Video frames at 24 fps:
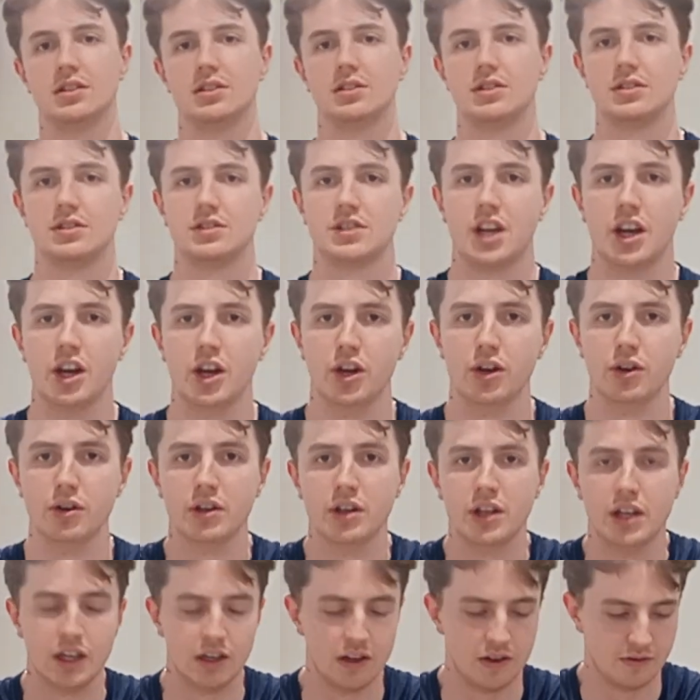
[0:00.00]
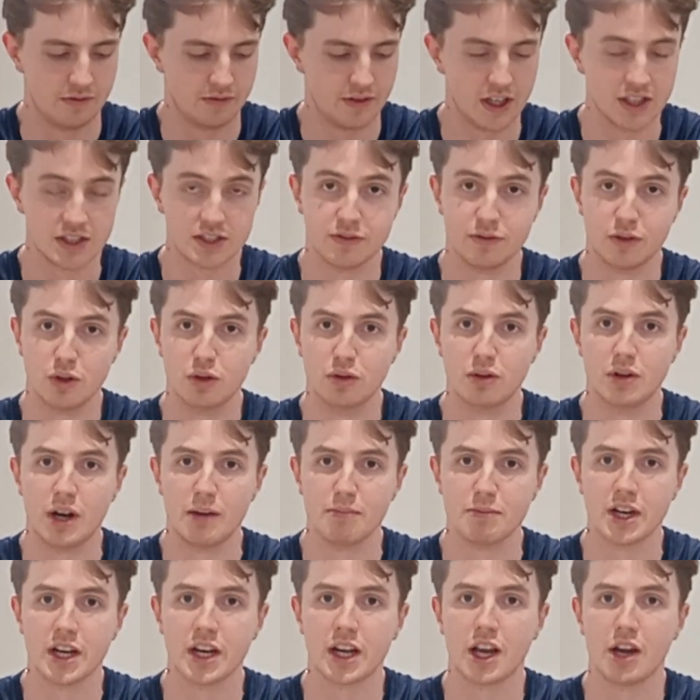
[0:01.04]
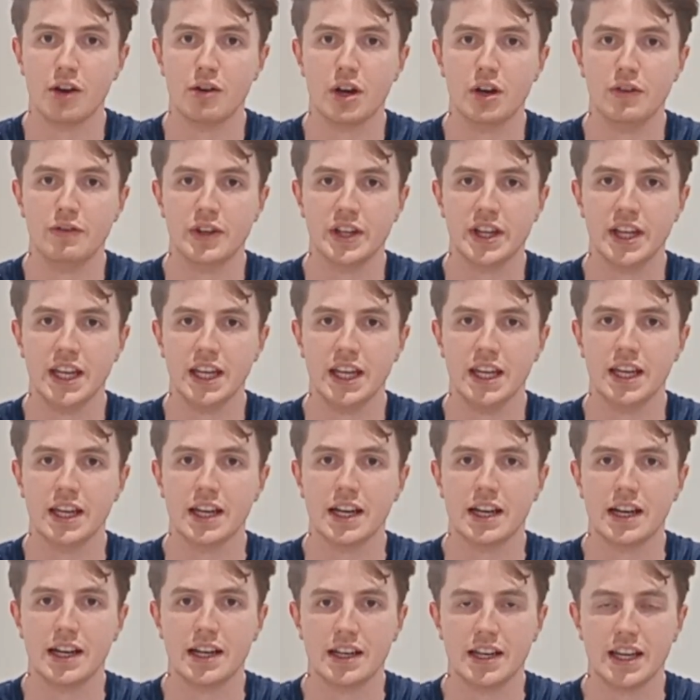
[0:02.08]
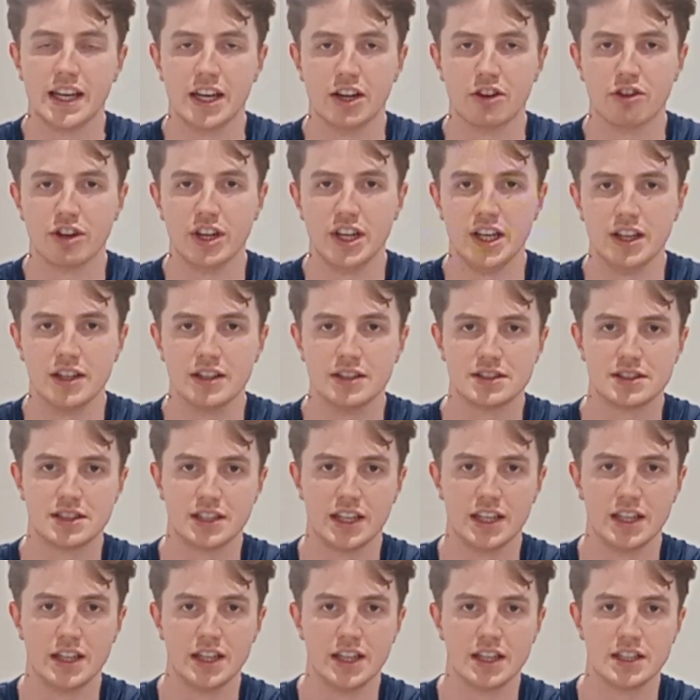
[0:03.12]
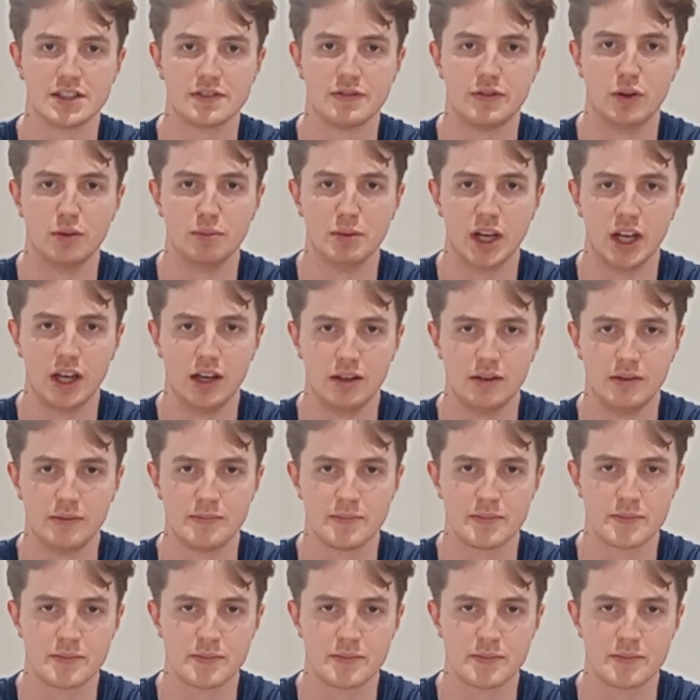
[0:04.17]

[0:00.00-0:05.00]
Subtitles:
So first of all, I'm going to go over the ingredients in this formula.